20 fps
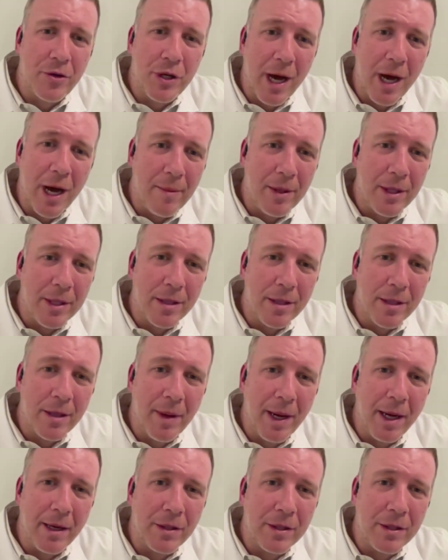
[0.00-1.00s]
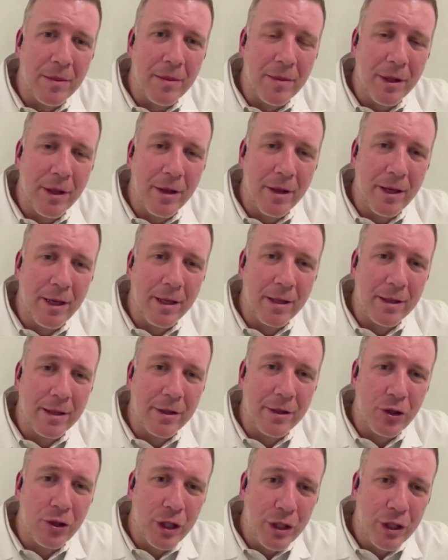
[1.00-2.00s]
Damas about some of the things
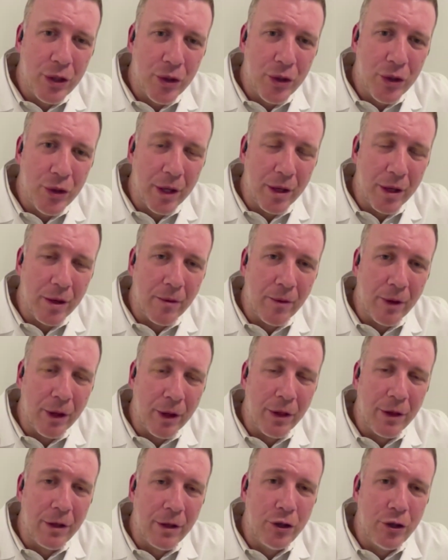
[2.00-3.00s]
that she's doing with